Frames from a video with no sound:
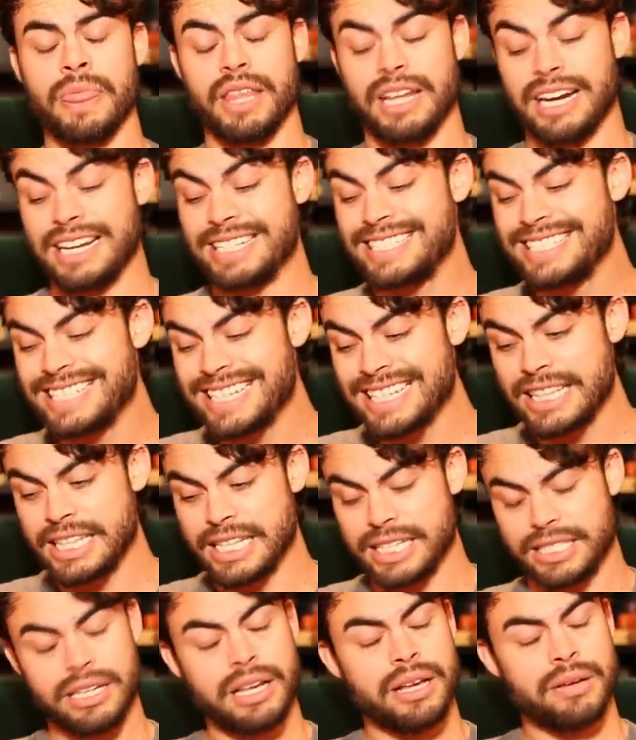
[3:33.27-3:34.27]
And I did
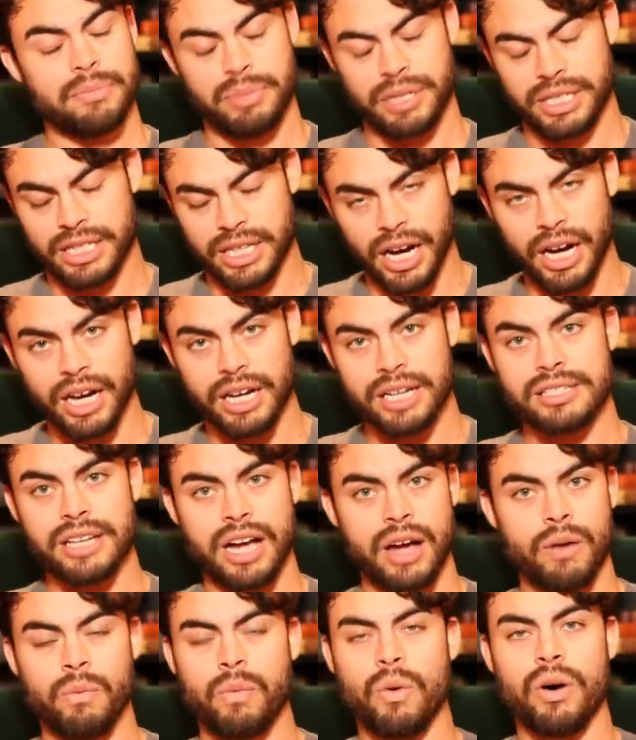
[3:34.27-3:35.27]
this because
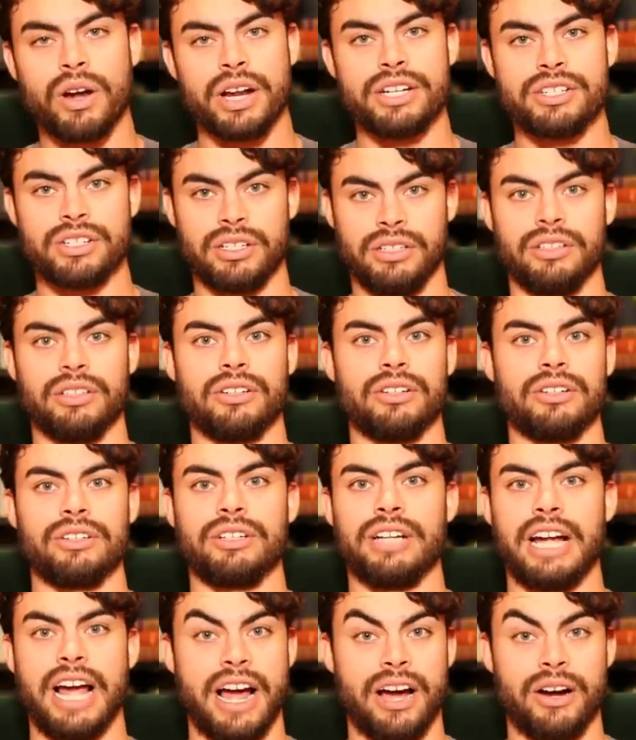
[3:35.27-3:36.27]
I wanted to
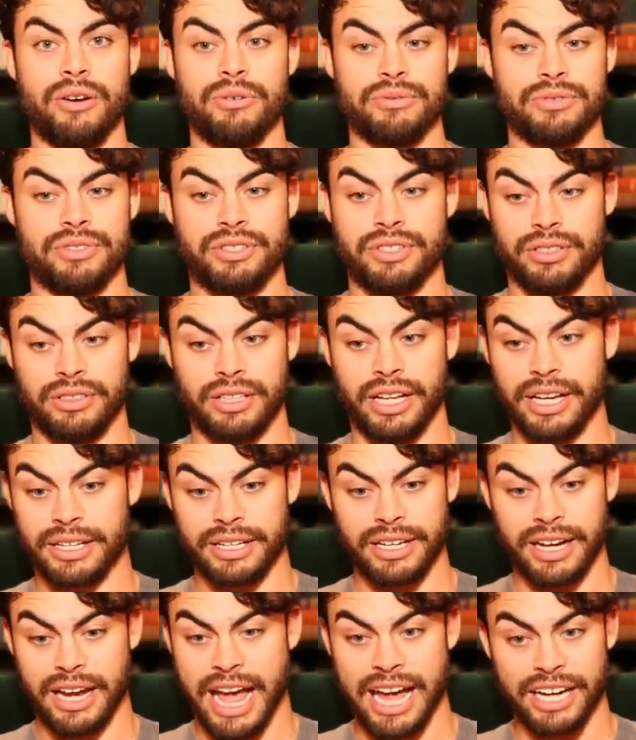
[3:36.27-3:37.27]
learn how to
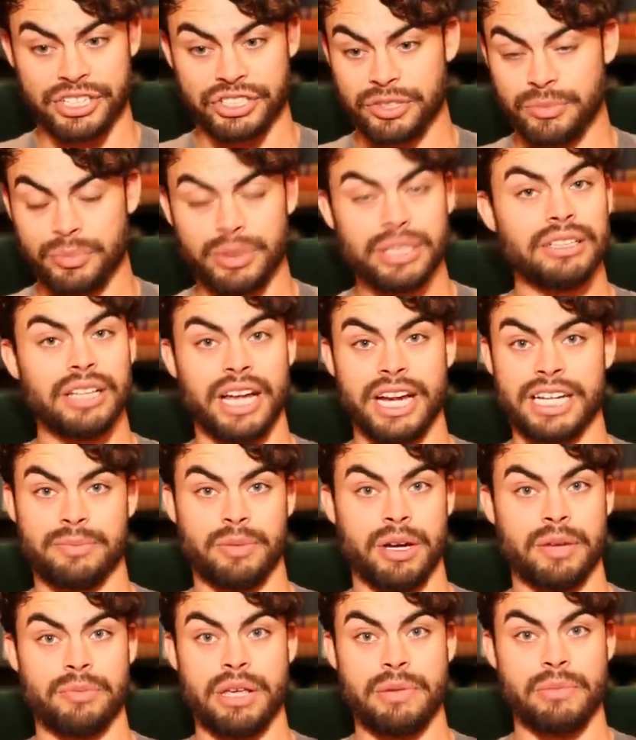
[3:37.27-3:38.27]
like actually be liked
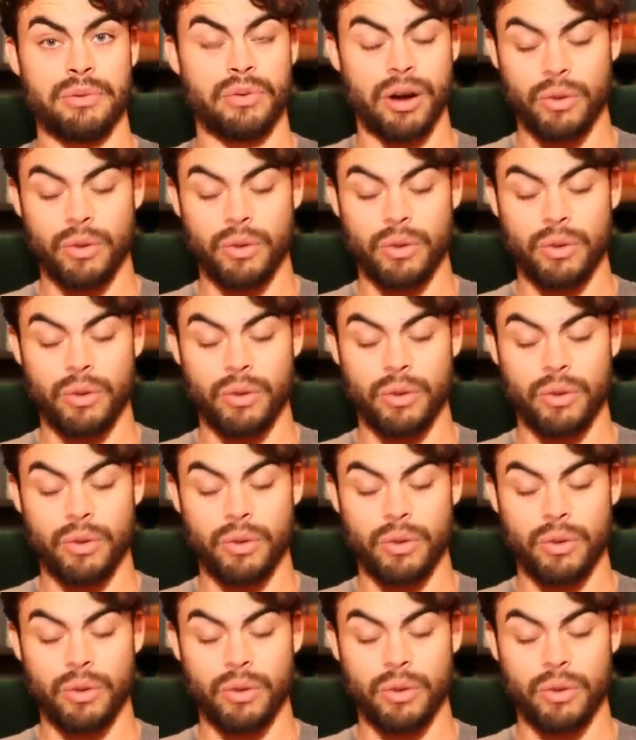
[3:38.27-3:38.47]
by people.